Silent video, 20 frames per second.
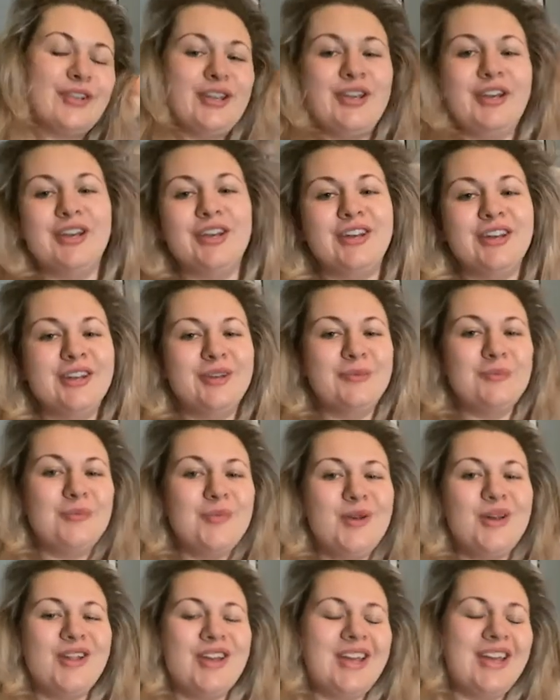Good
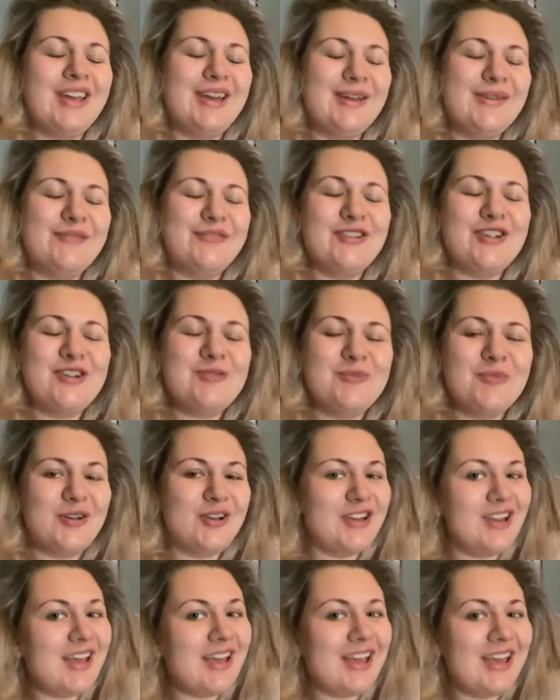morning
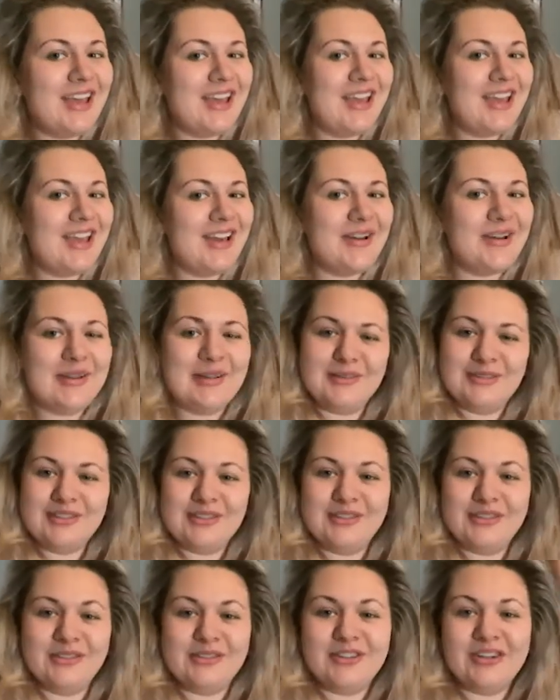everybody! I am
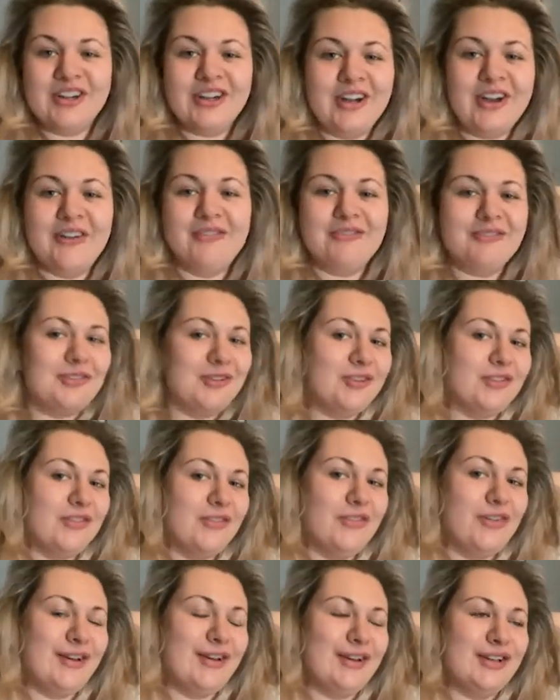so sorry I forgot to
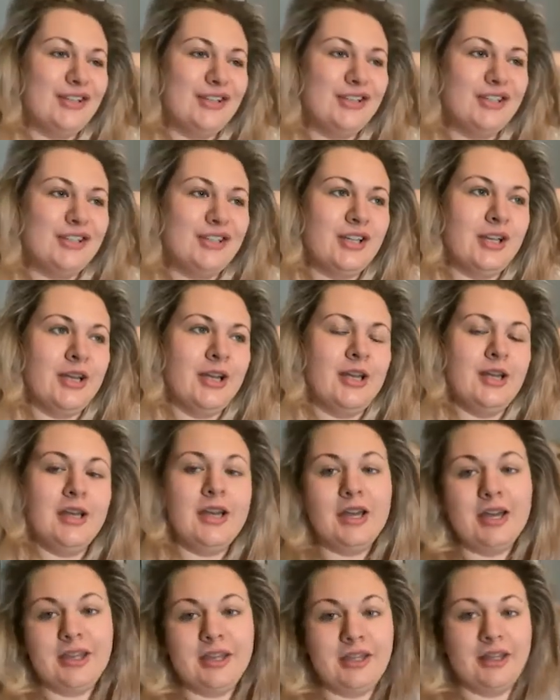finish
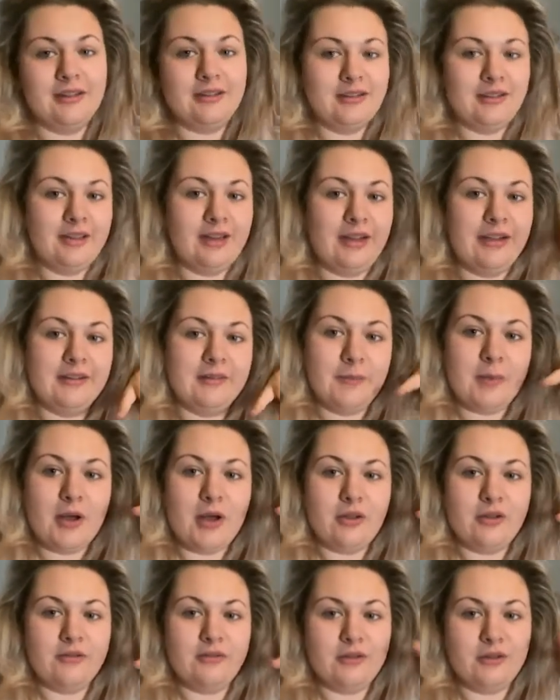yesterday's
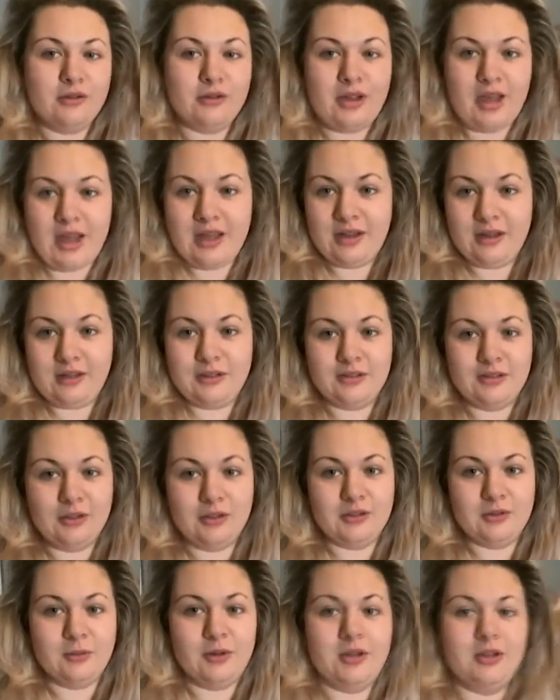part of the vlog and
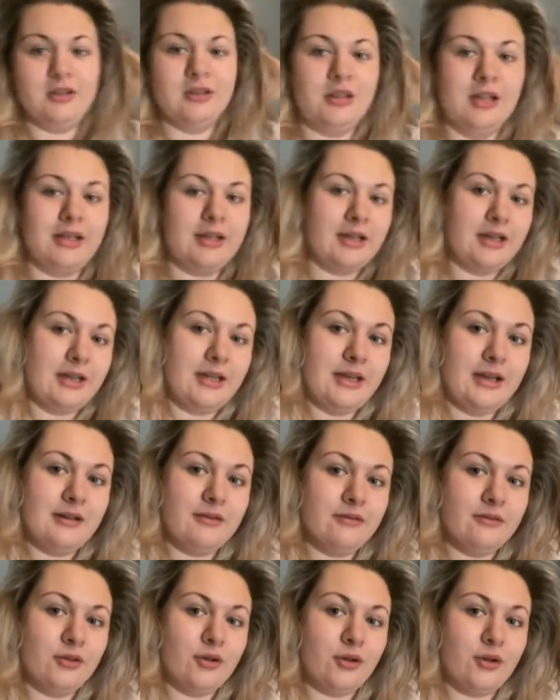excuse what I look like. I
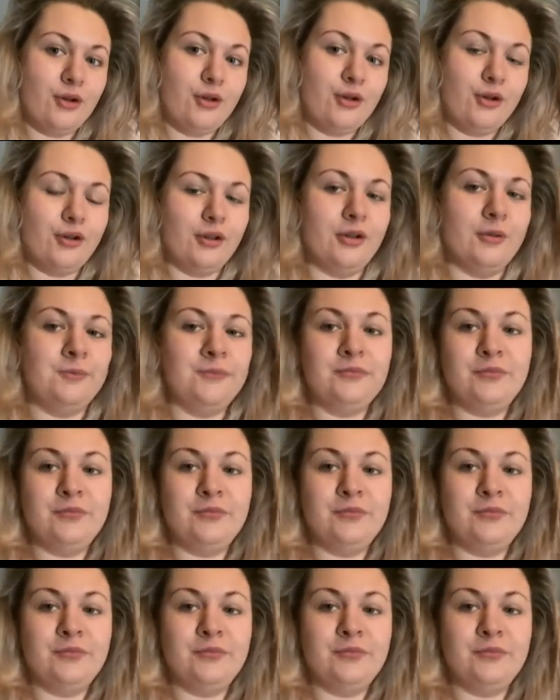have not long